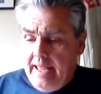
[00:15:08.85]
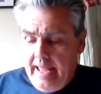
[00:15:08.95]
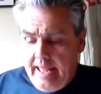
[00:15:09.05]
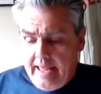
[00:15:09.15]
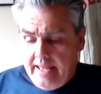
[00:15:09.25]

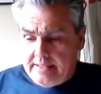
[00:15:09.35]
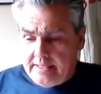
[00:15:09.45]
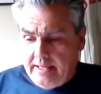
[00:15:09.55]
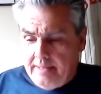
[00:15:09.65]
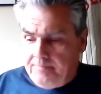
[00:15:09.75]
And
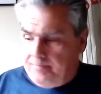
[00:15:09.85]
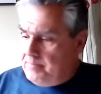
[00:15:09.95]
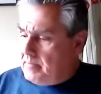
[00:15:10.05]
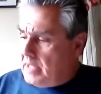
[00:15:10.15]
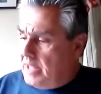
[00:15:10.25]

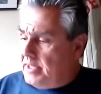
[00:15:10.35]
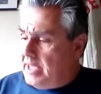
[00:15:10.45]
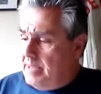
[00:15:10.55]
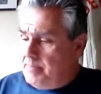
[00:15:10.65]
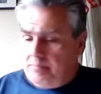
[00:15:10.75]
the
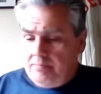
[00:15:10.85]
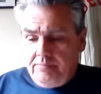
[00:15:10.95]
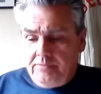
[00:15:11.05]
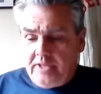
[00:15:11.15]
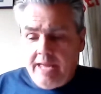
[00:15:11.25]

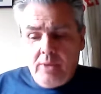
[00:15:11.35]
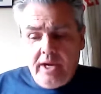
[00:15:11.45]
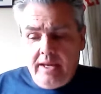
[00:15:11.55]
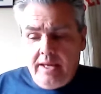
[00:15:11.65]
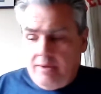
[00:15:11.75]

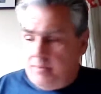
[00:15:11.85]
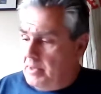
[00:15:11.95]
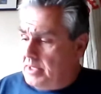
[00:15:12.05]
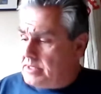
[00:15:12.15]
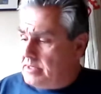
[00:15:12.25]
game-winning hit
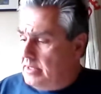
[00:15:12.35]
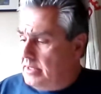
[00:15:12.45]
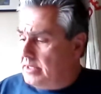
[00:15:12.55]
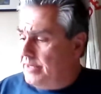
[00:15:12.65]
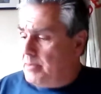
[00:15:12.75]
was
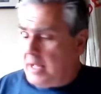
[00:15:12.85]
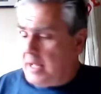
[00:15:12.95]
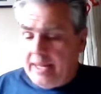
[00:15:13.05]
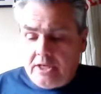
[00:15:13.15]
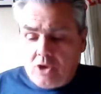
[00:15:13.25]
delivered by
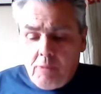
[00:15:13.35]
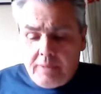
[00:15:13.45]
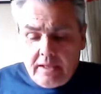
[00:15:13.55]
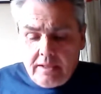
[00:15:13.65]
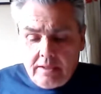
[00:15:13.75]
Larry Doby,